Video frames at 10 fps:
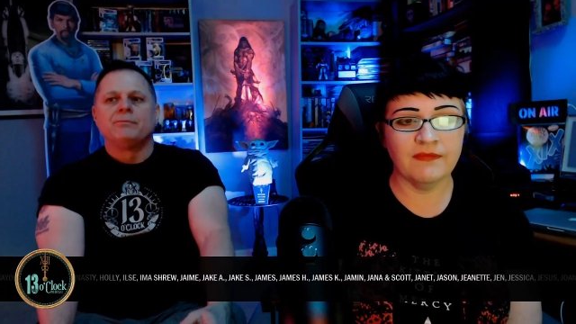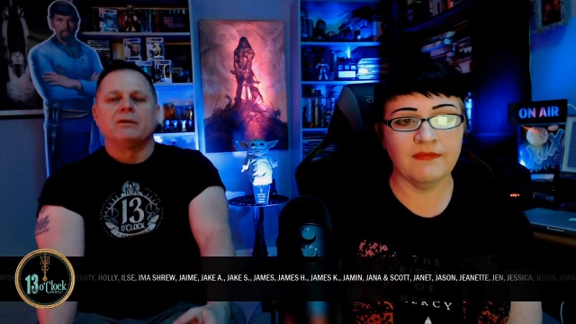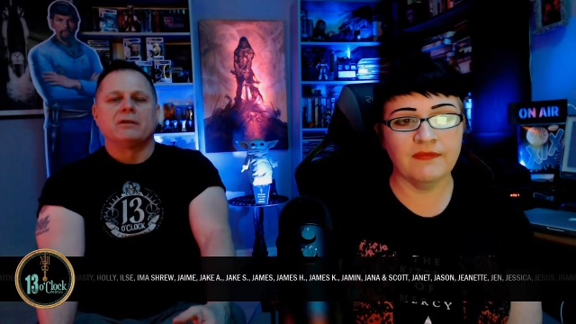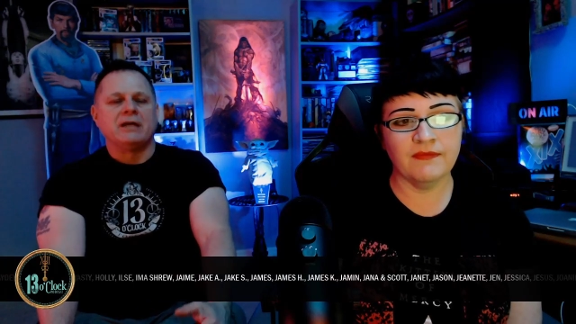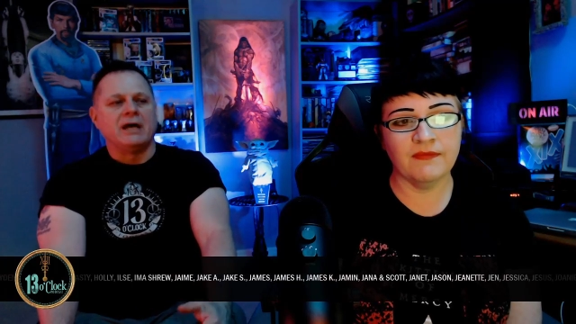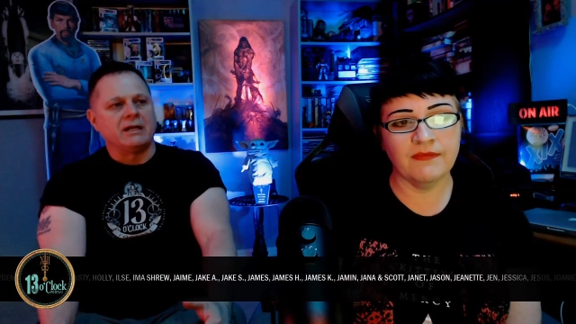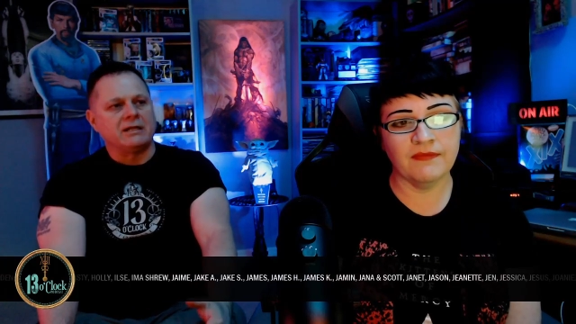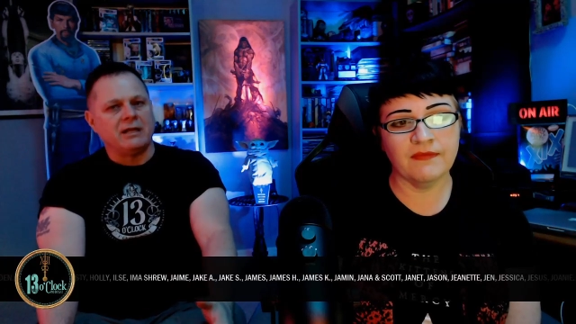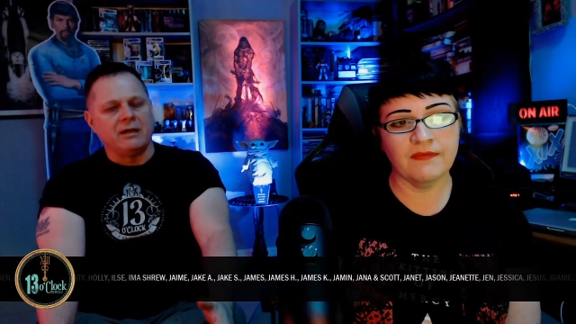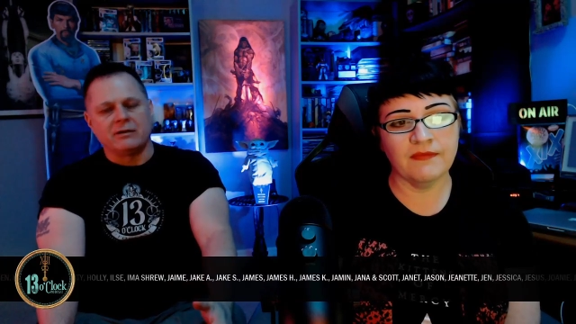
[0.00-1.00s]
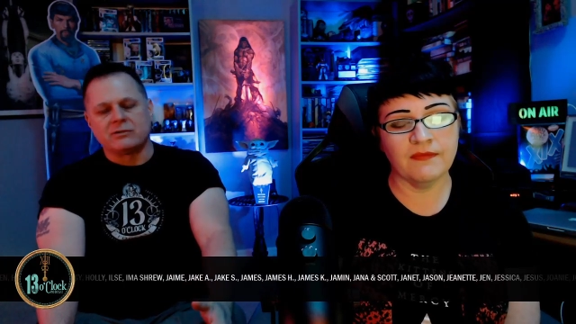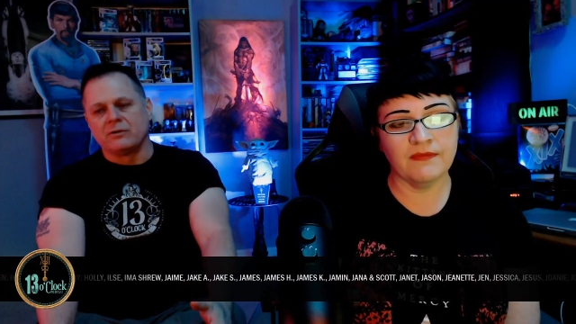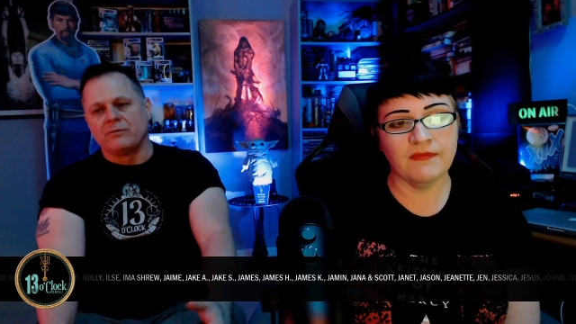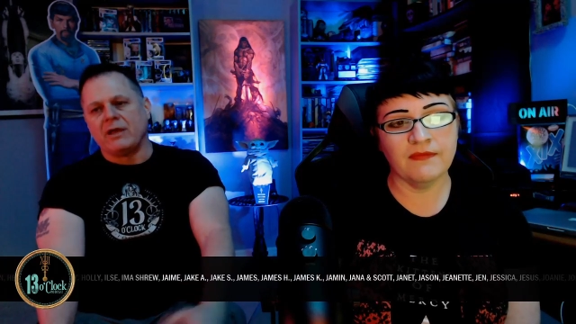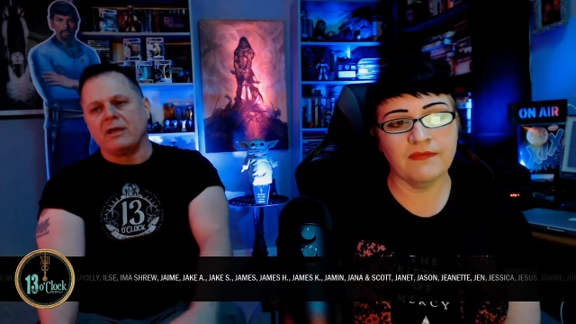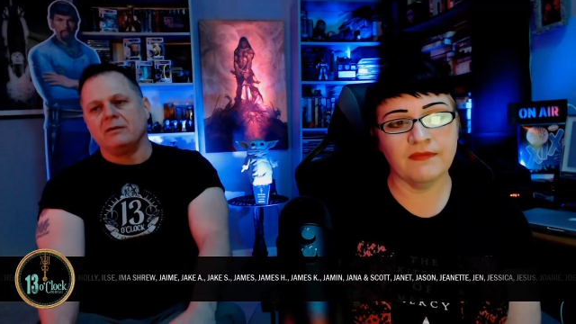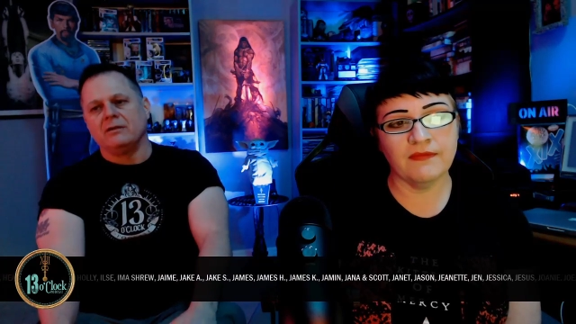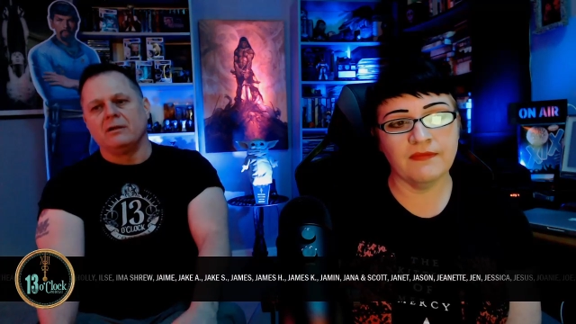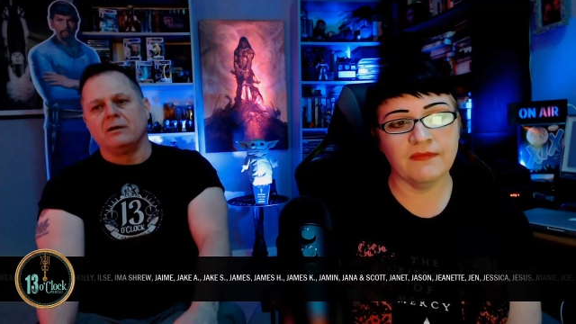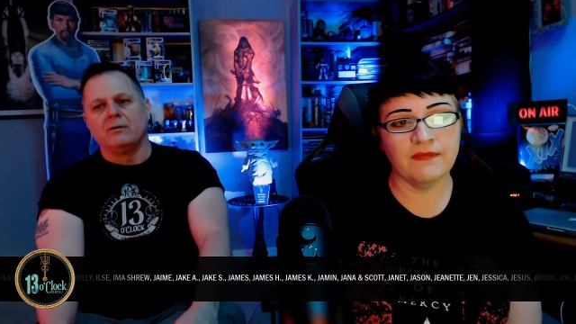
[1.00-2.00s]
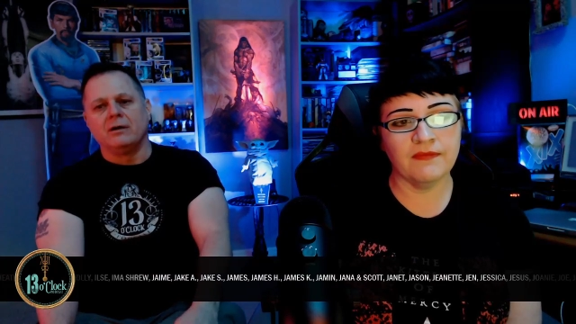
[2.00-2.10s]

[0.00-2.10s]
Speaker 1: a kind of character that you know.